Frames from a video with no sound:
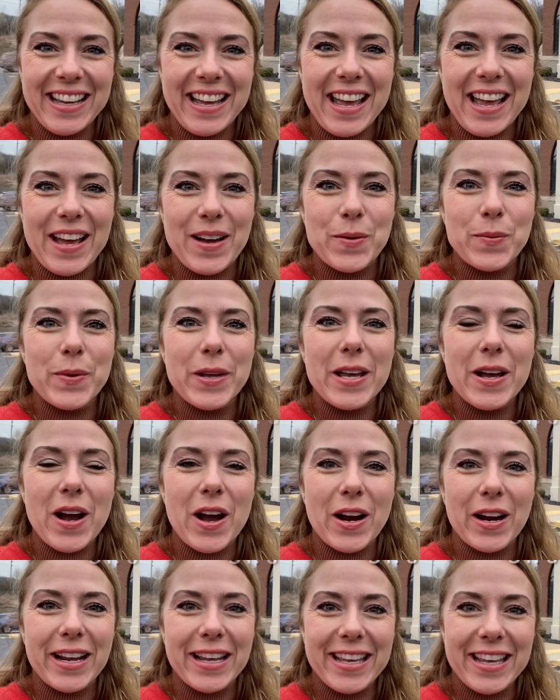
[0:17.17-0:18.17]
And we
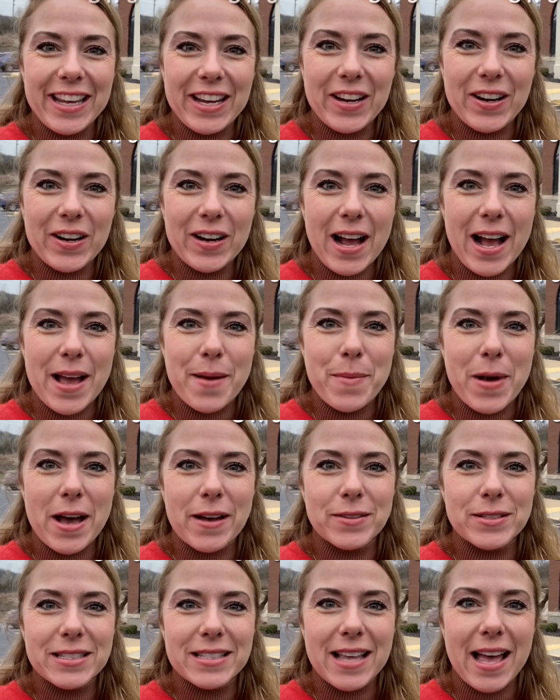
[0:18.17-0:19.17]
are here, I'm
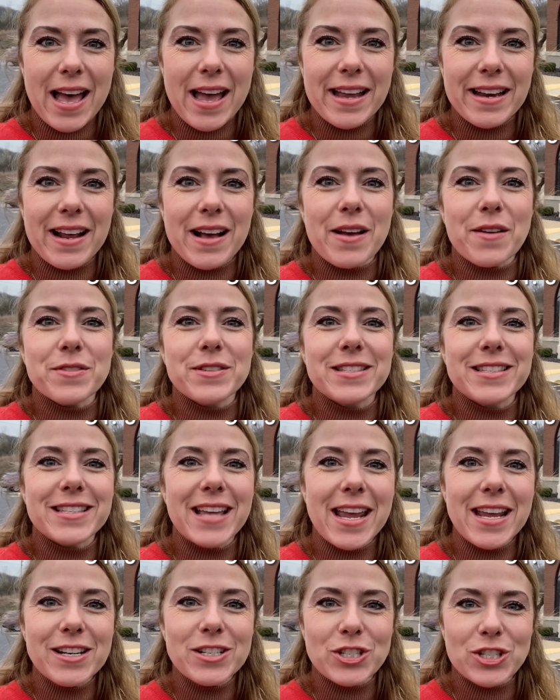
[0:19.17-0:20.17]
outside of
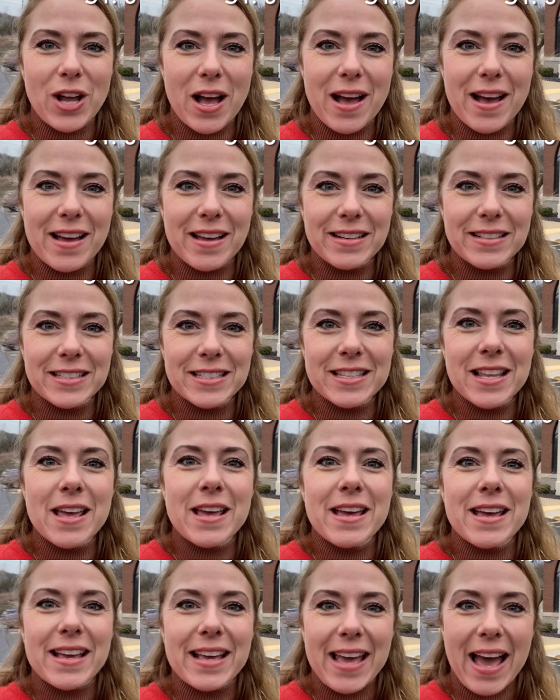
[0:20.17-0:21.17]
St. John's
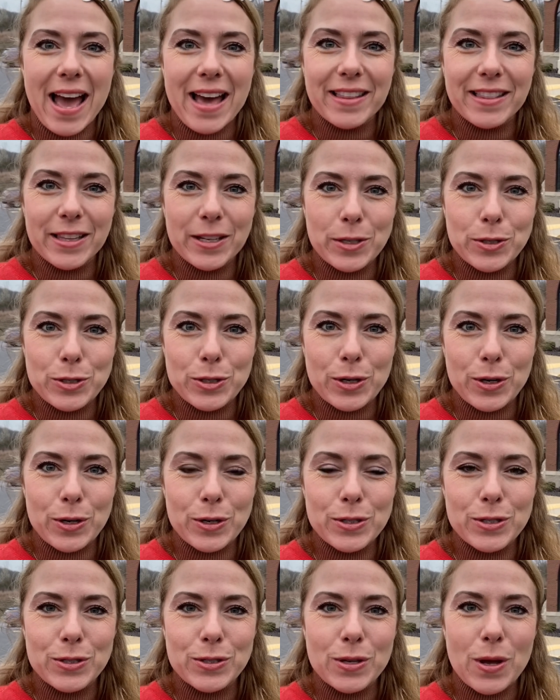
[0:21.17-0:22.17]
Catholic
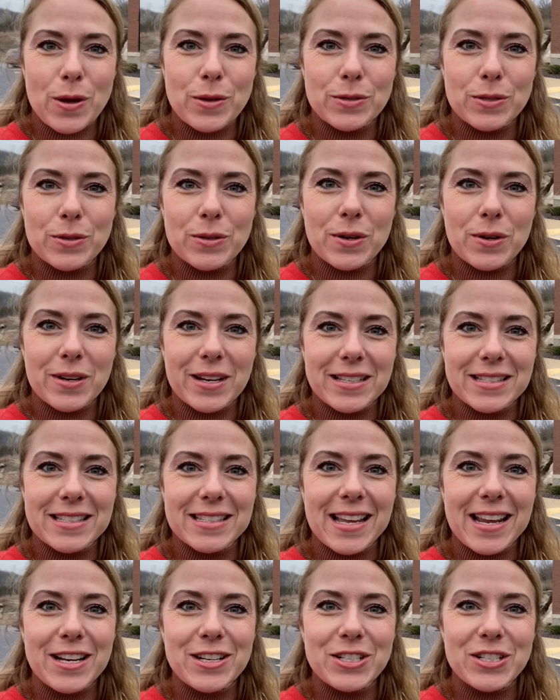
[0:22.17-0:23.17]
Church. It's also known as
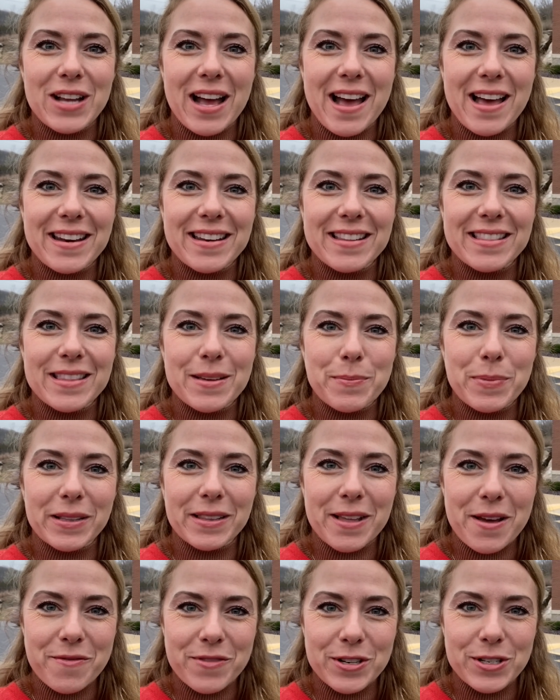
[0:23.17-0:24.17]
St. John the
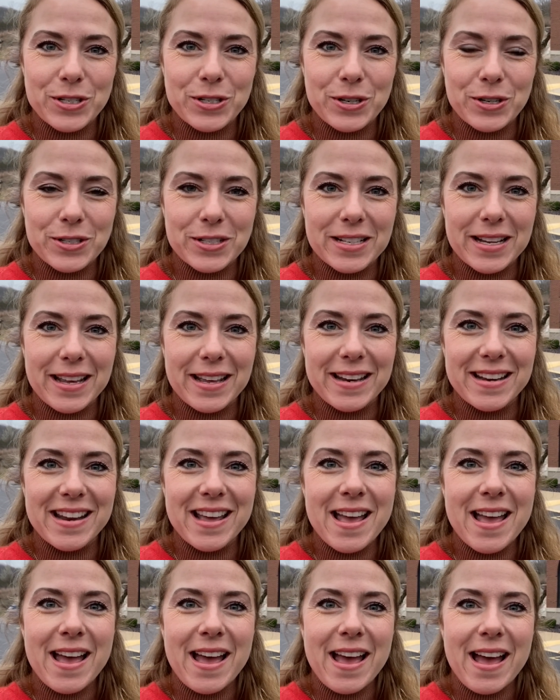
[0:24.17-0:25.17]
Beloved Church. And
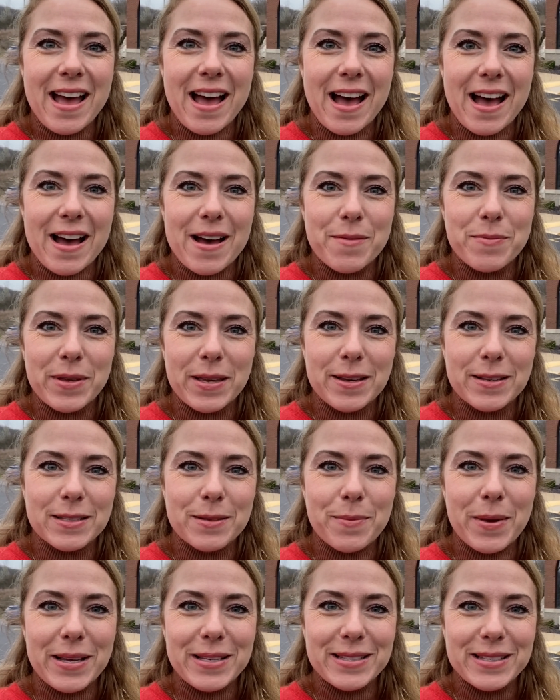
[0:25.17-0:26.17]
because of
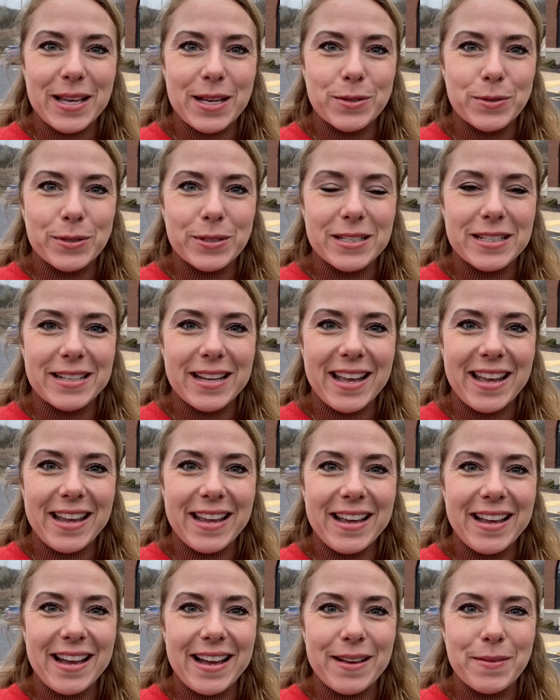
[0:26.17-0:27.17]
my schedule
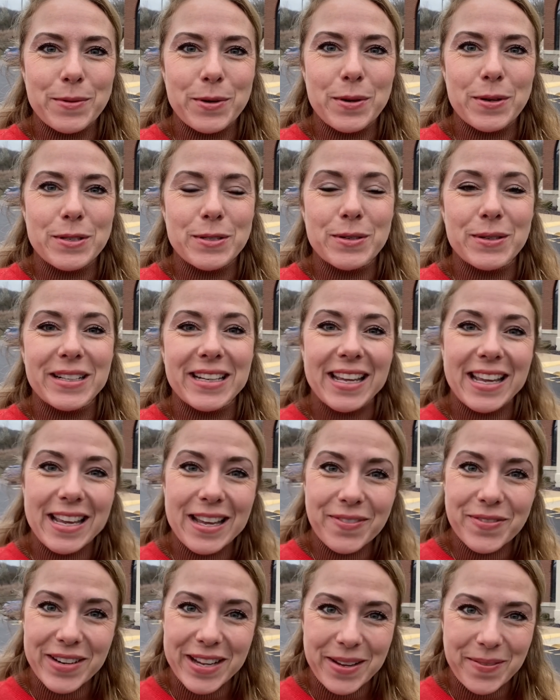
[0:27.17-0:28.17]
today, I'm going to an
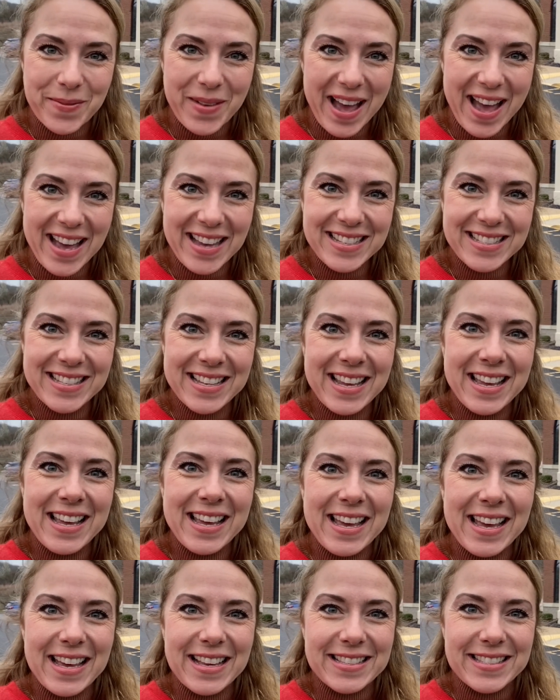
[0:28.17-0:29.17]
evening mass
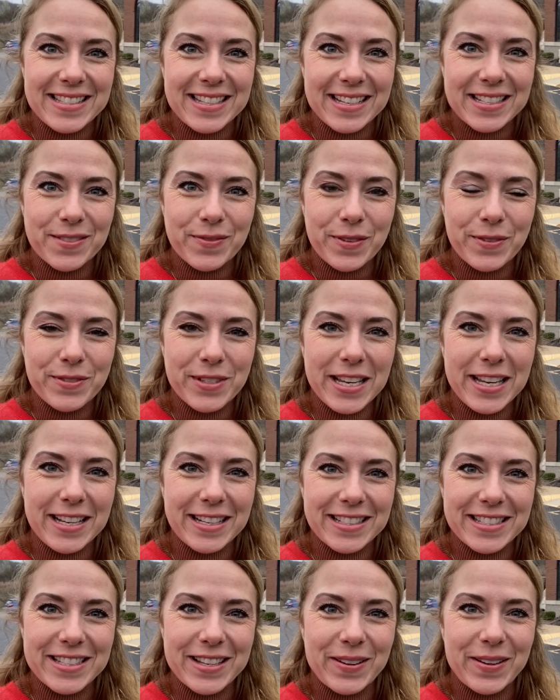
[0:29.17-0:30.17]
at 6:15.
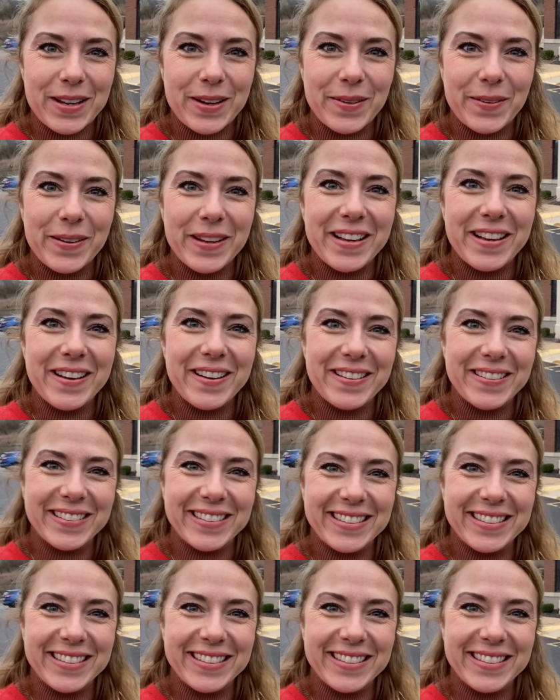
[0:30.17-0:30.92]
So here we go.